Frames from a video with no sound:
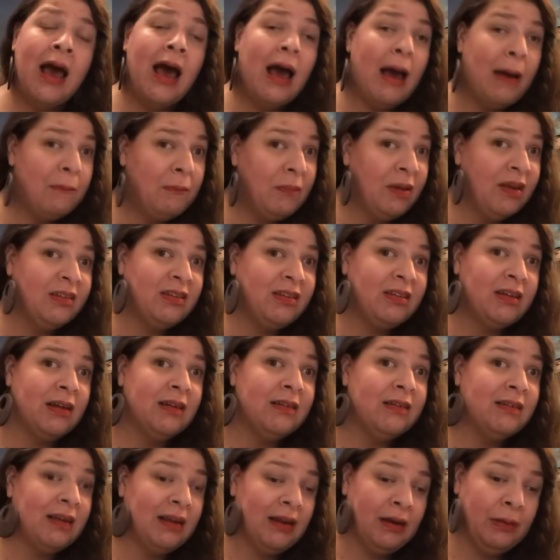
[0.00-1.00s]
a biscuit
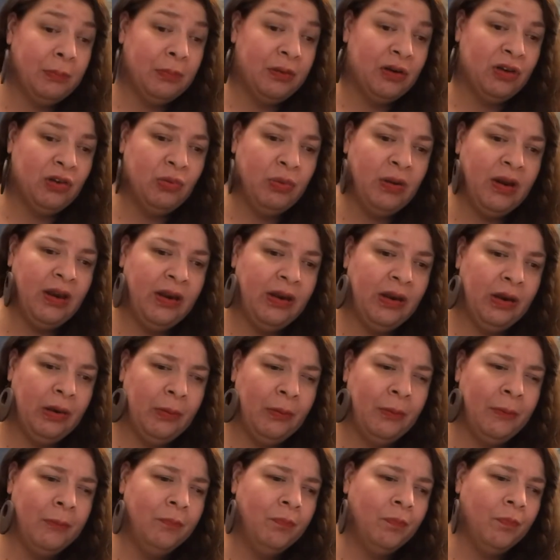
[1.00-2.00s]
tin between
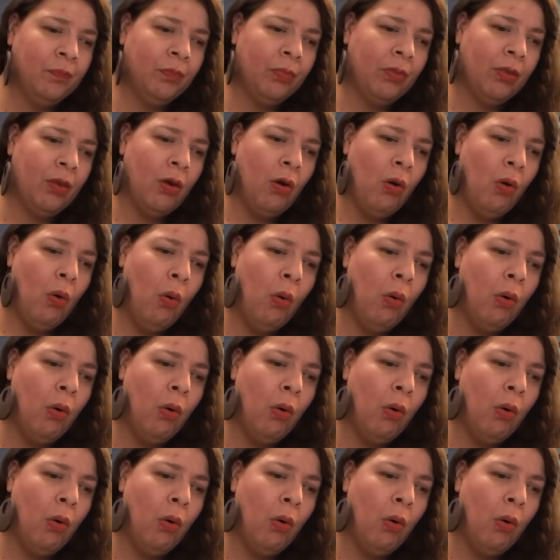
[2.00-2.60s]
you.